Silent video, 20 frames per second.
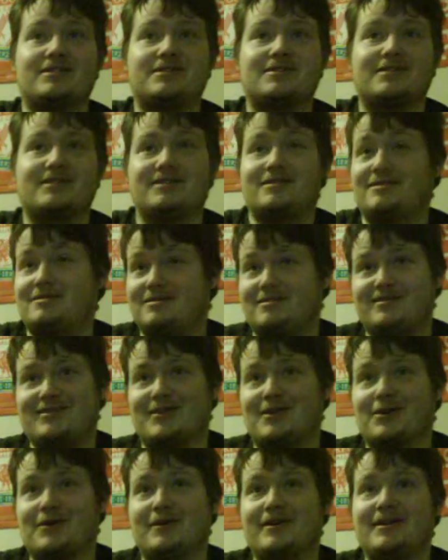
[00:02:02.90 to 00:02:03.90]
this because it's
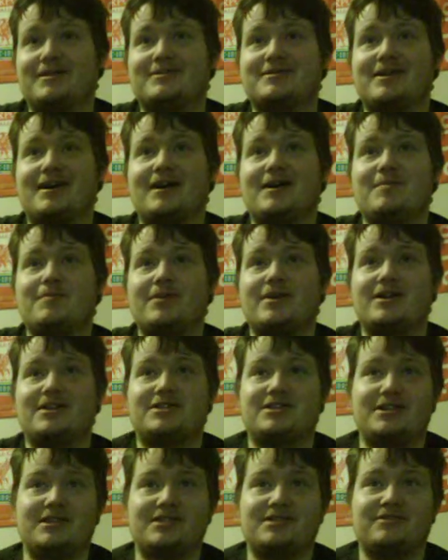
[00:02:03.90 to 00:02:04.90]
Ocarina of Time. They
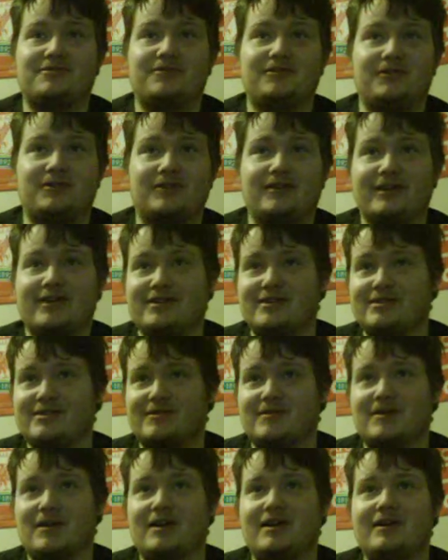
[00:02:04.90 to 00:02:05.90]
changed a few
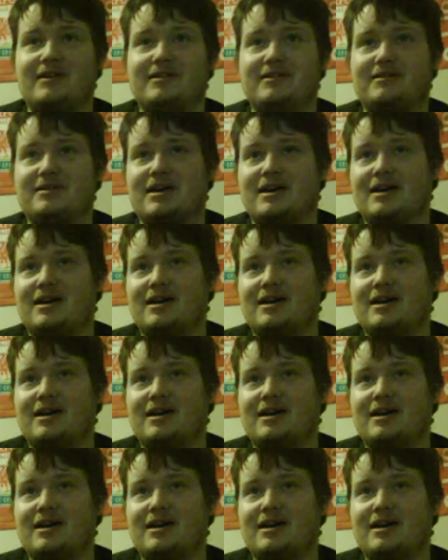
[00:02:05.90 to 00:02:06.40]
things around,